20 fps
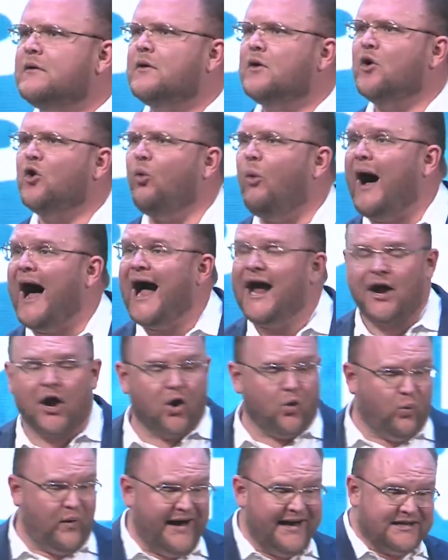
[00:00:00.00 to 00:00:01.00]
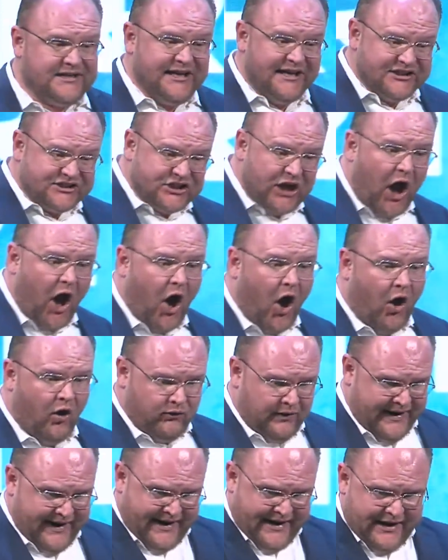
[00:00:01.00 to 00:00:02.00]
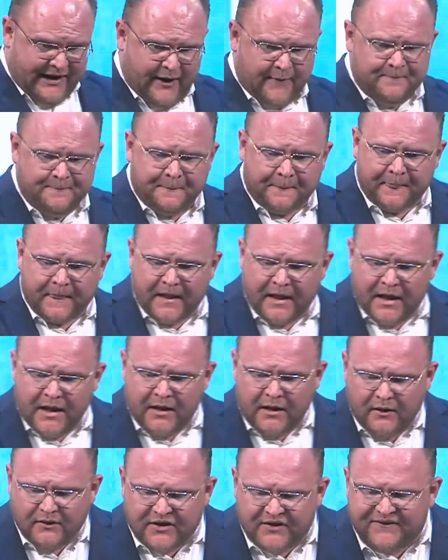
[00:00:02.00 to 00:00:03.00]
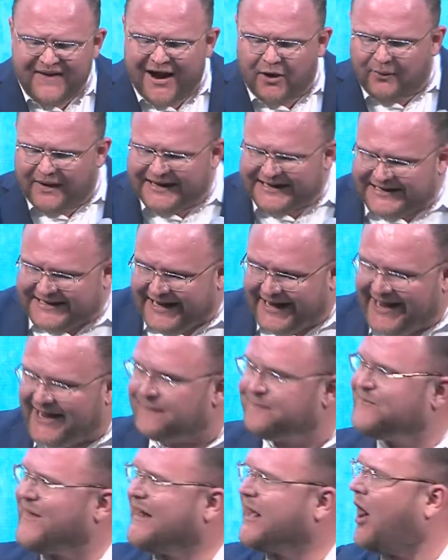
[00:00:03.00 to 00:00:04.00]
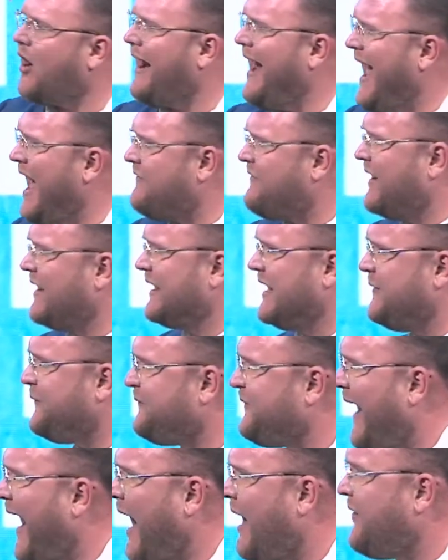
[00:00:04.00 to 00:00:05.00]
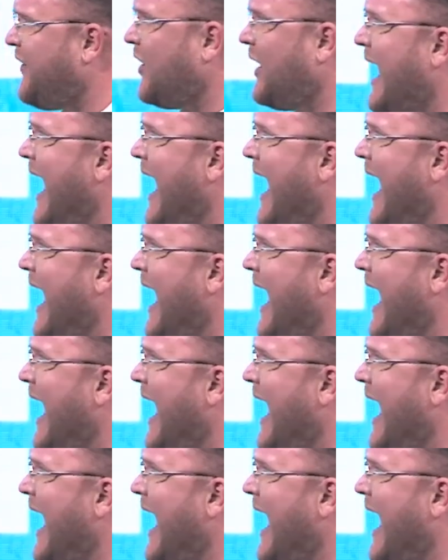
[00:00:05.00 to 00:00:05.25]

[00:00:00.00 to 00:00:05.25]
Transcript: Why are we disowning the very gift that our Heavenly Father